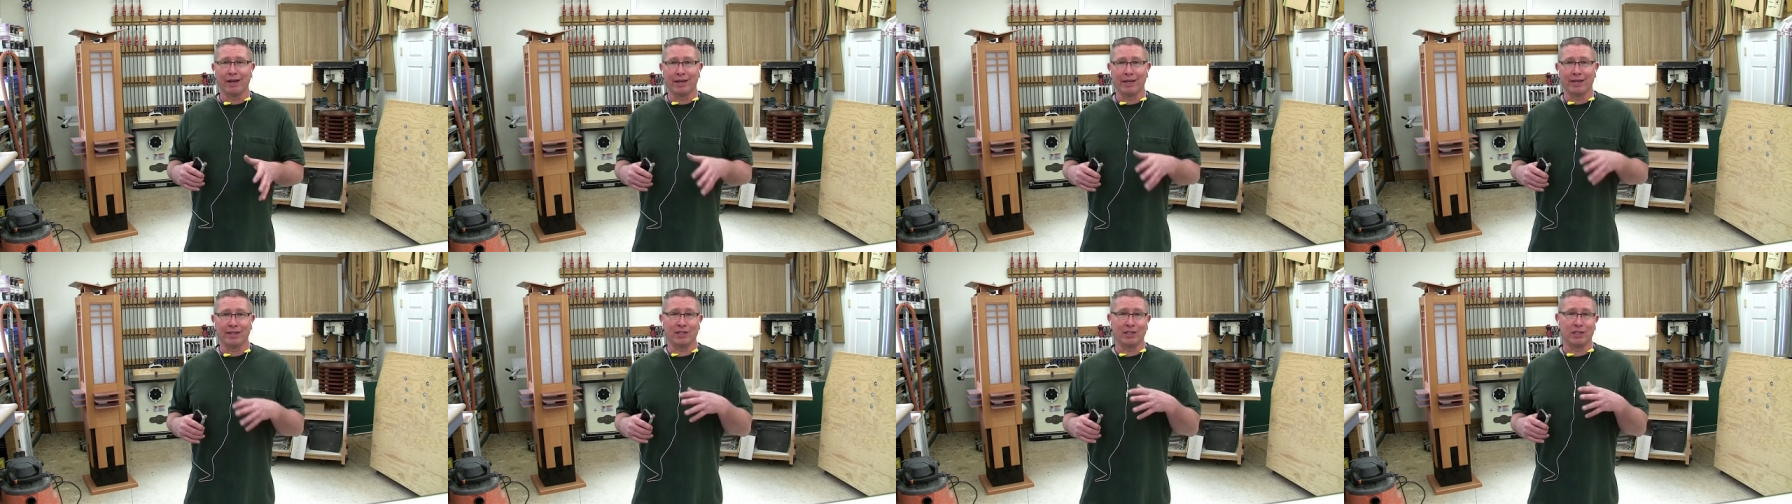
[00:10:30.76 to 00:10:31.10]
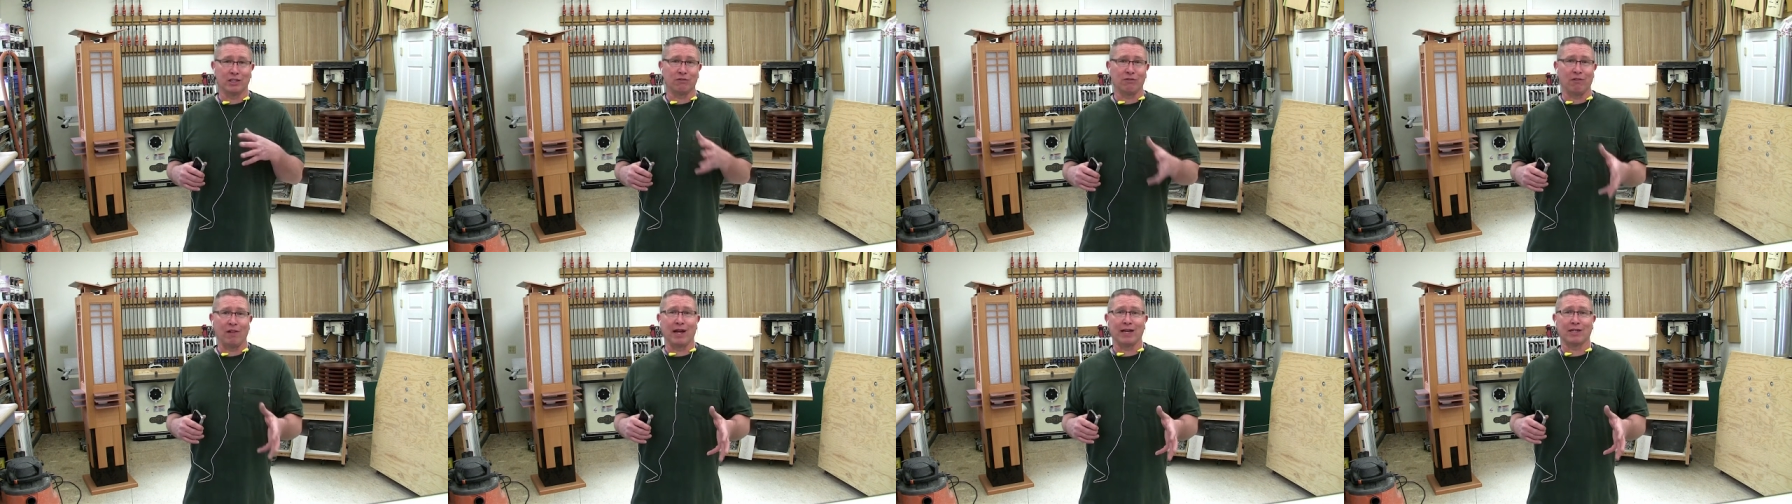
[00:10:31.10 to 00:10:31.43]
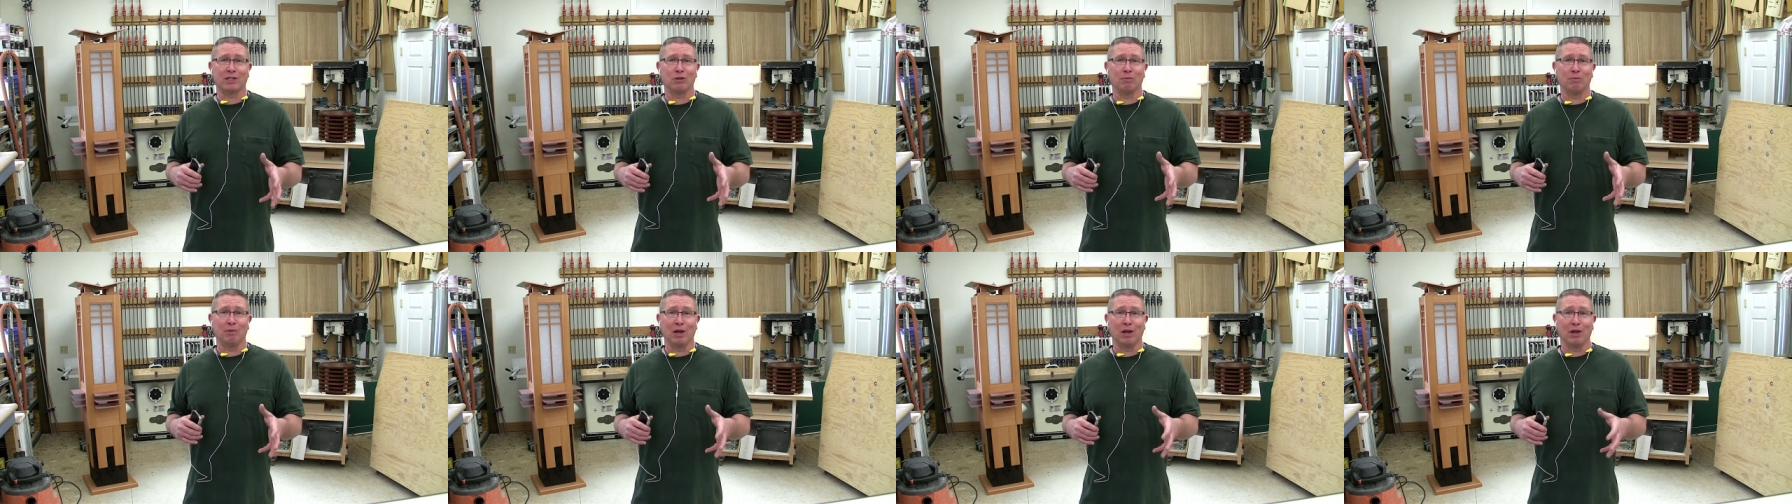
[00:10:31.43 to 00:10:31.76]
is its
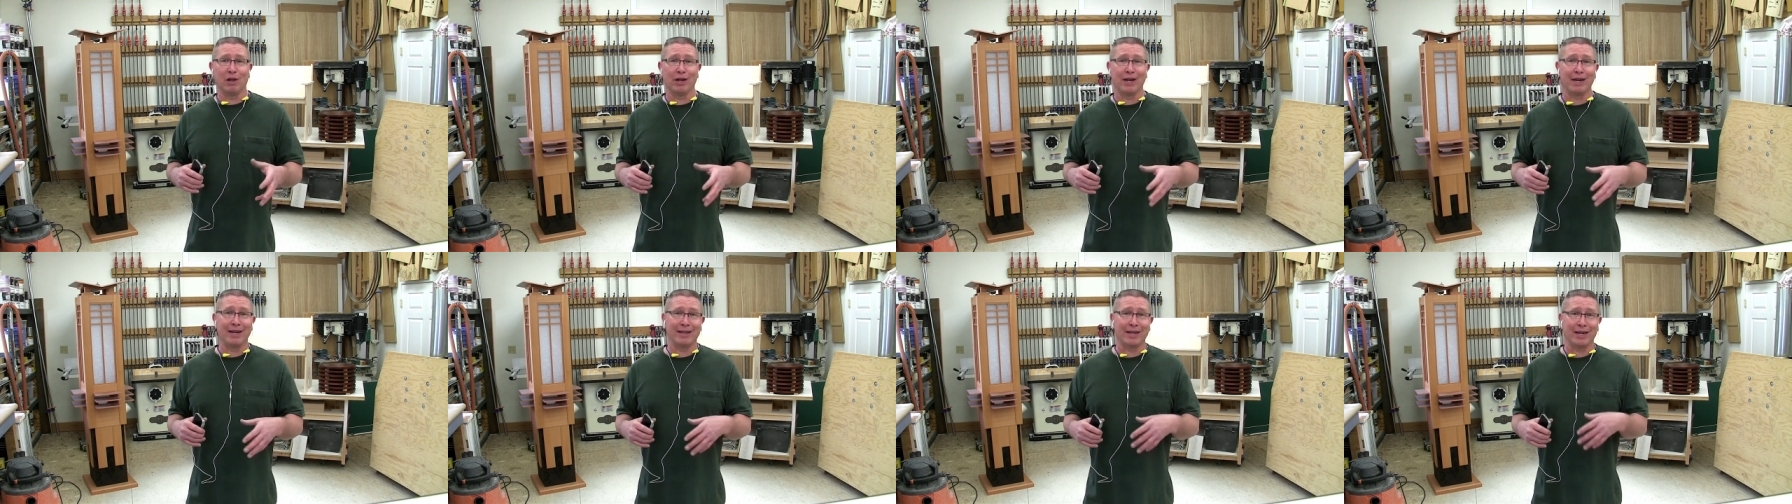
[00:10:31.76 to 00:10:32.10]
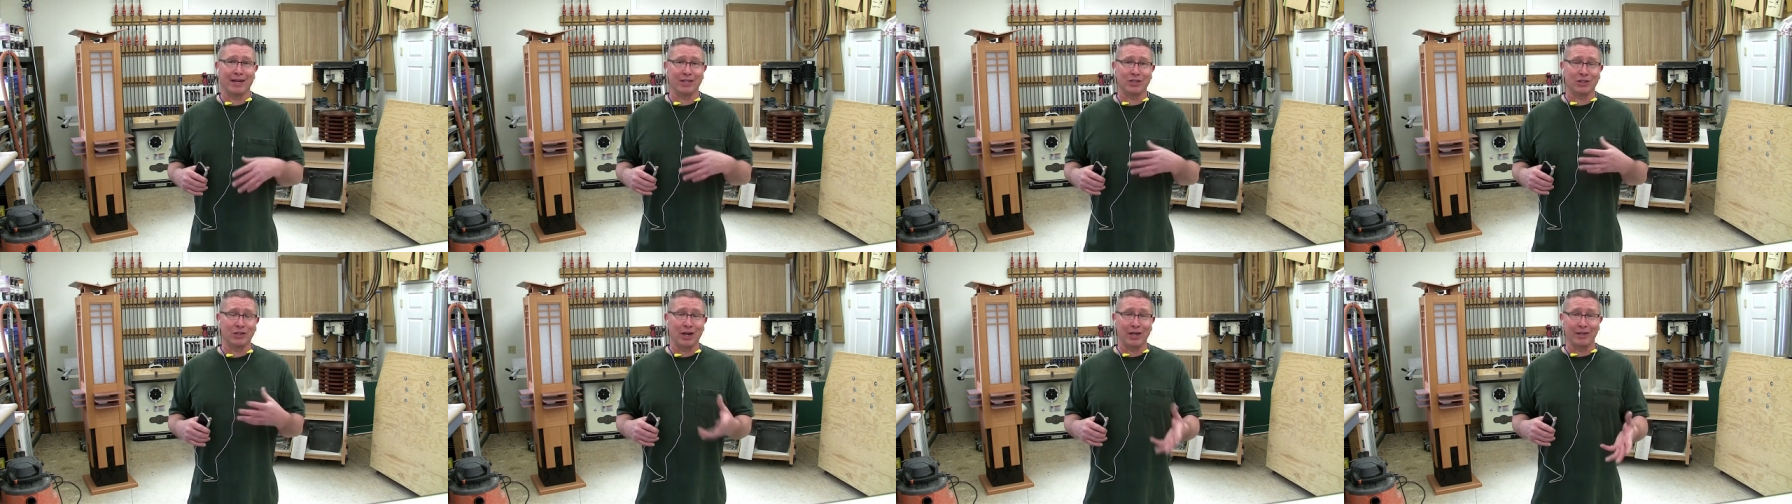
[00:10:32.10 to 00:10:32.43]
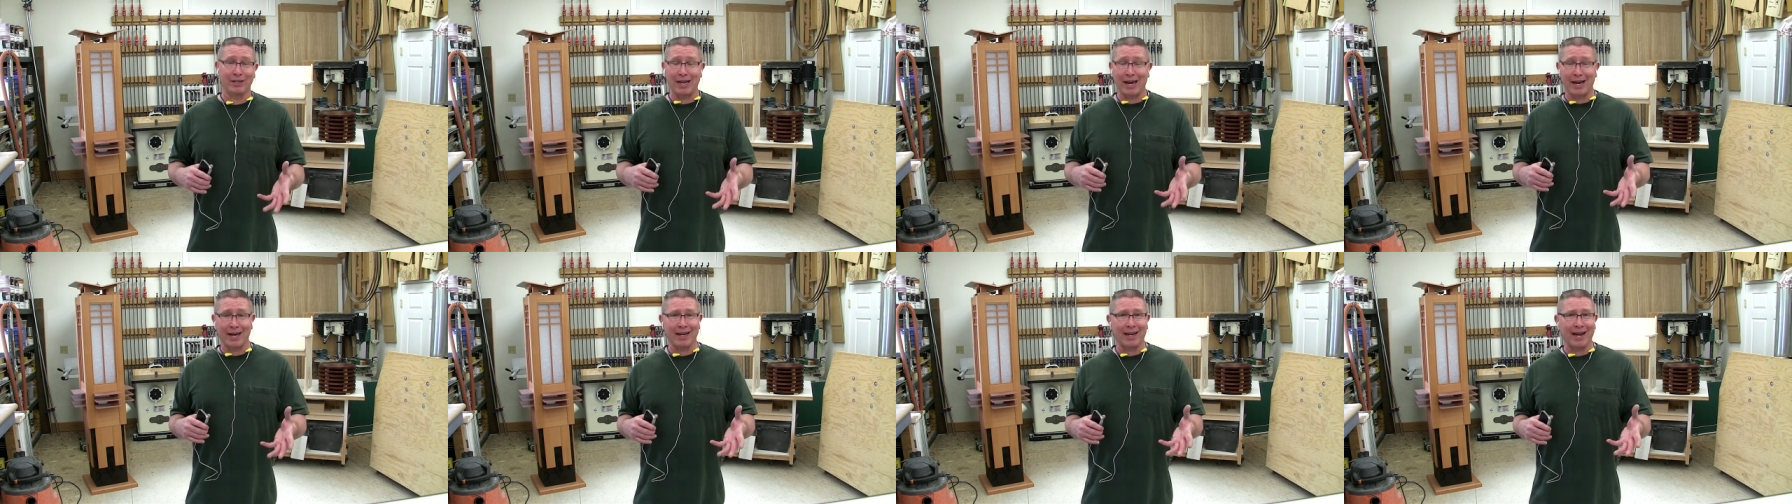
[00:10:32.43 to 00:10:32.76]
flexibility and that it's
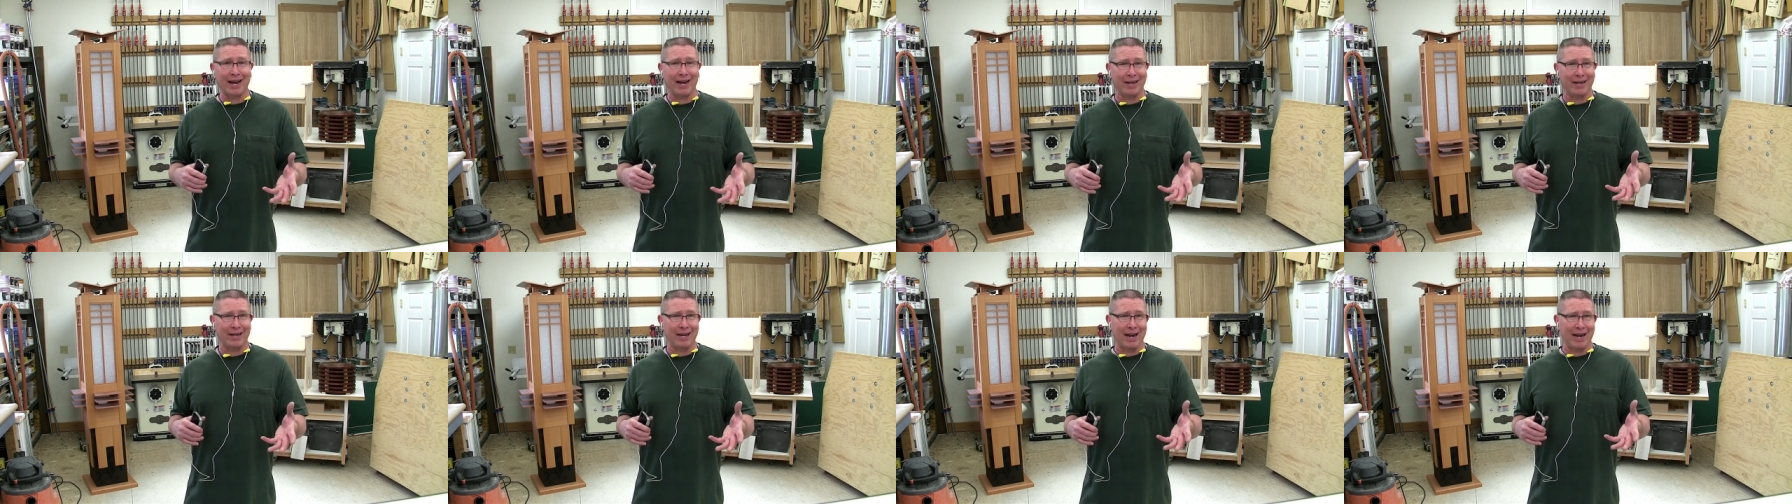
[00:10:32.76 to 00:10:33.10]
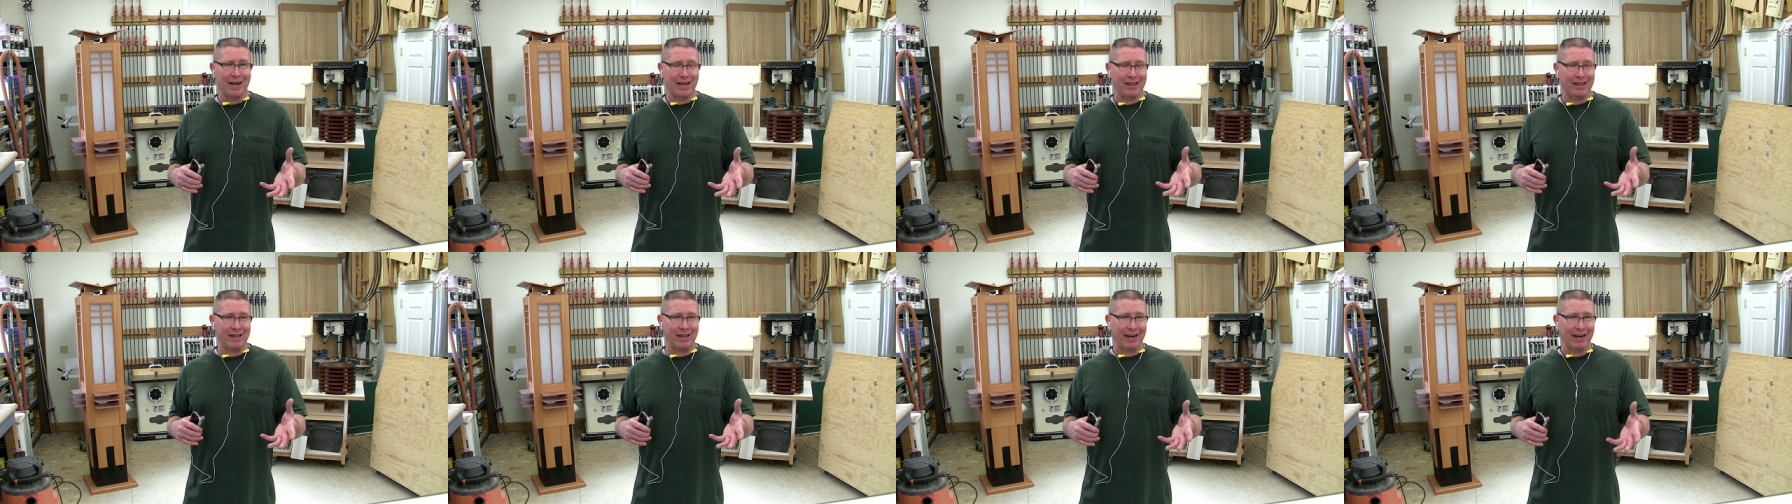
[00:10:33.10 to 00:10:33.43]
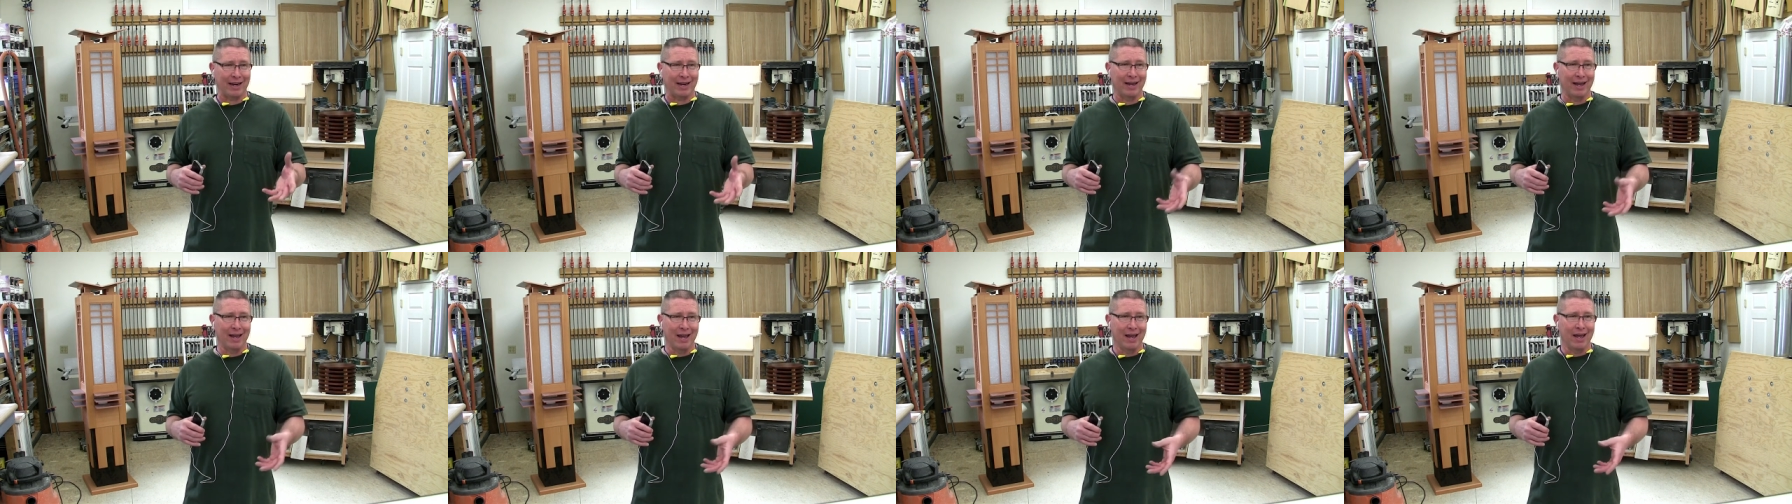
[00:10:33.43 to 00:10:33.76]
not dedicated to anything.